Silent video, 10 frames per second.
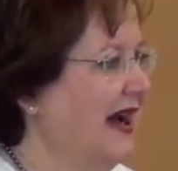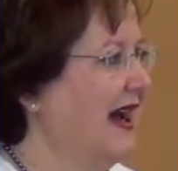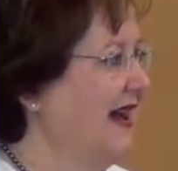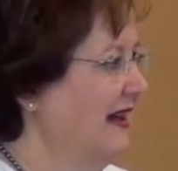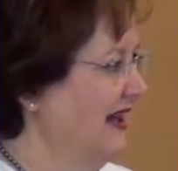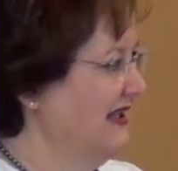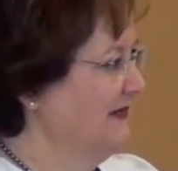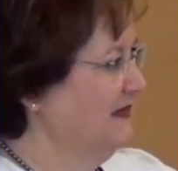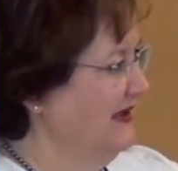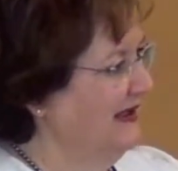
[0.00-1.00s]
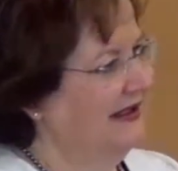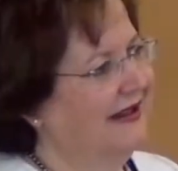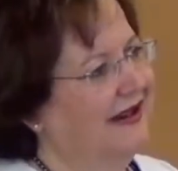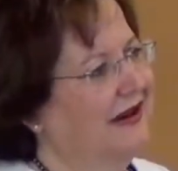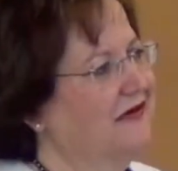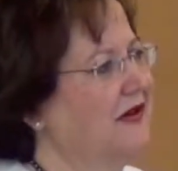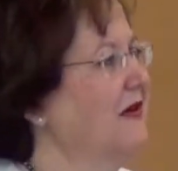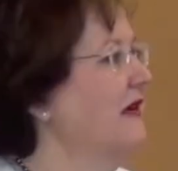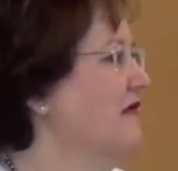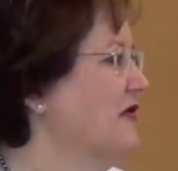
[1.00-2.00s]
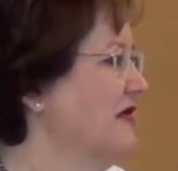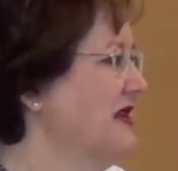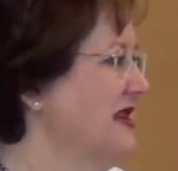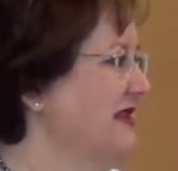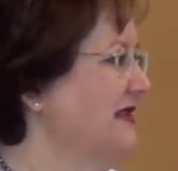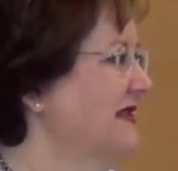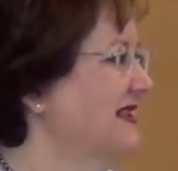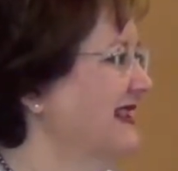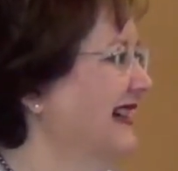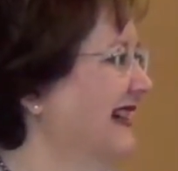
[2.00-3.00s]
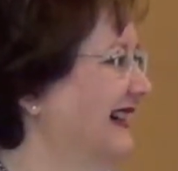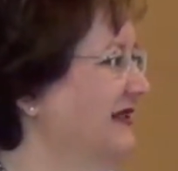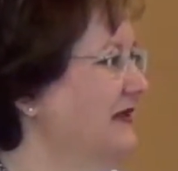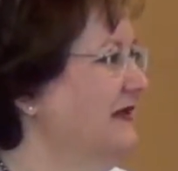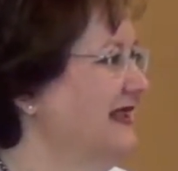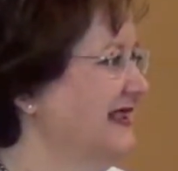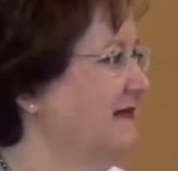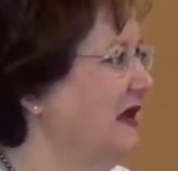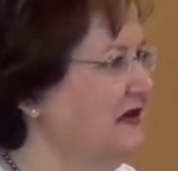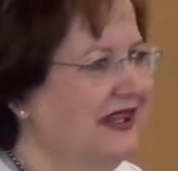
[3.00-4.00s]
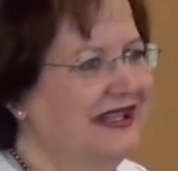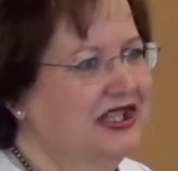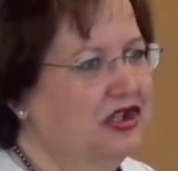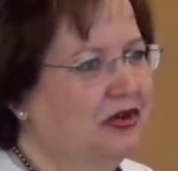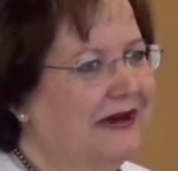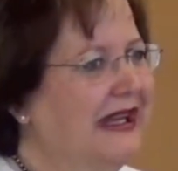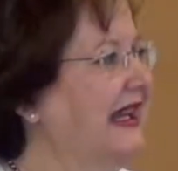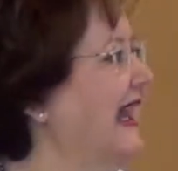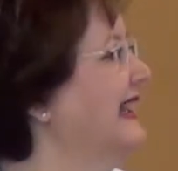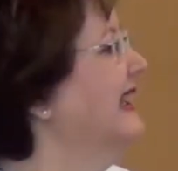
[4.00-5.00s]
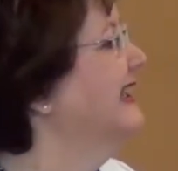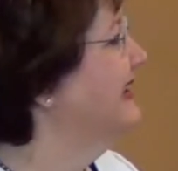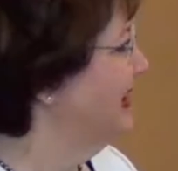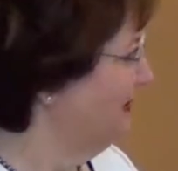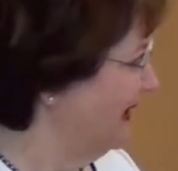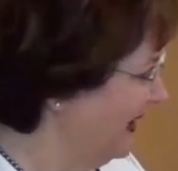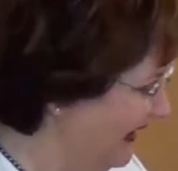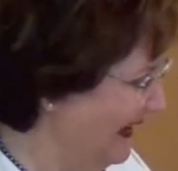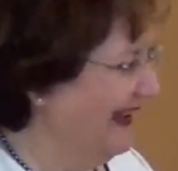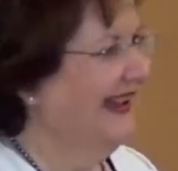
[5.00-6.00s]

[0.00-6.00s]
my husband of 34 years, who is both enduring and endearing.